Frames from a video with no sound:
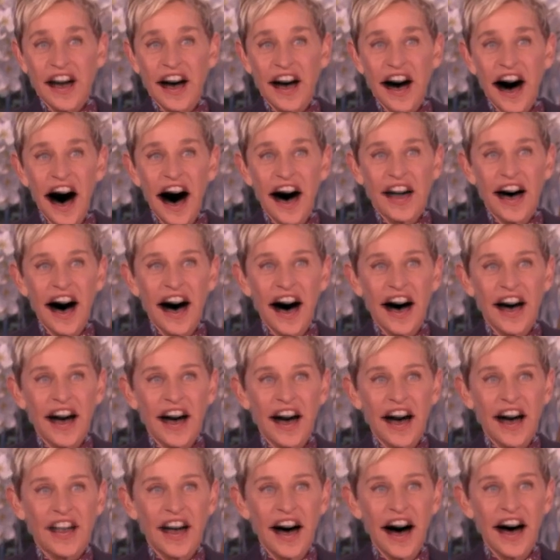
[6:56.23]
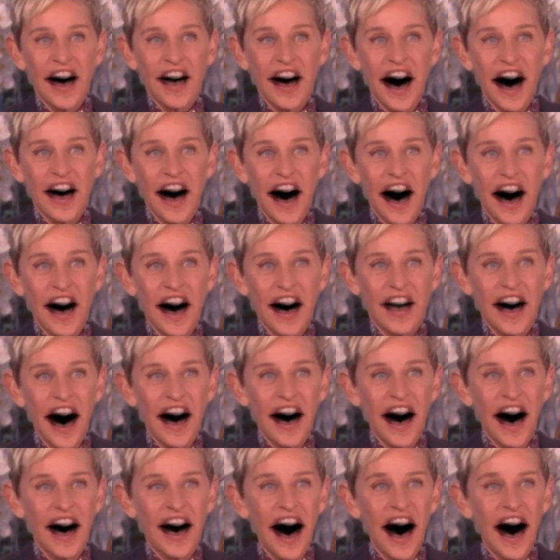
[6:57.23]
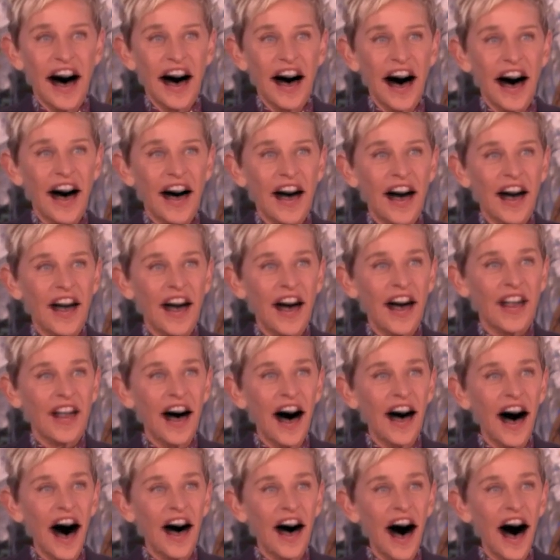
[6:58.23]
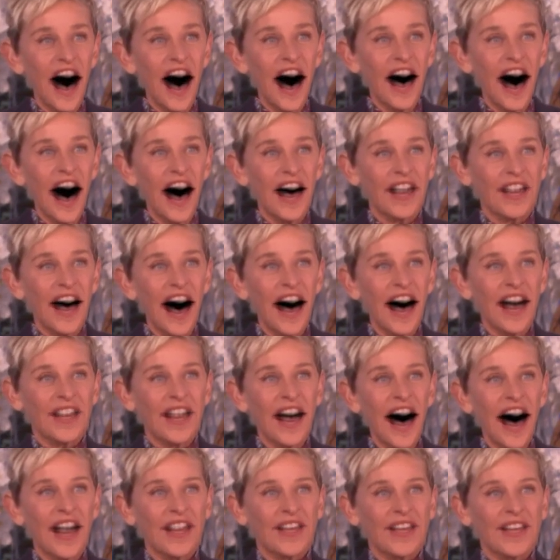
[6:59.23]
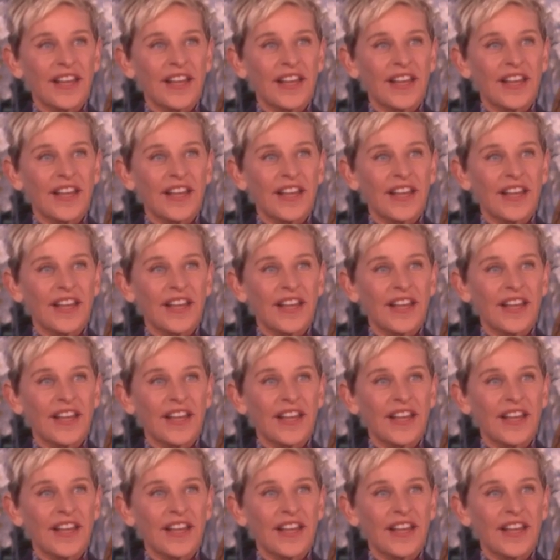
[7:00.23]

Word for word: Here's what I would encourage everyone to do. Don't ask what you can do to help, just help.